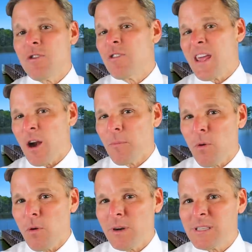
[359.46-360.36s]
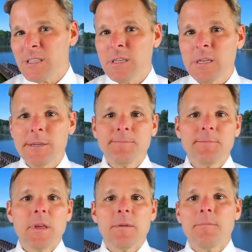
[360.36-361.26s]
near the airport.
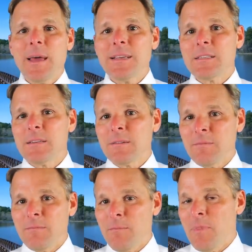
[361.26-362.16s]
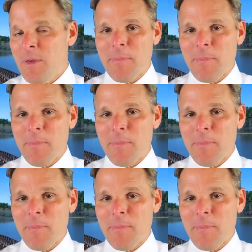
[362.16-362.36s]
Best, the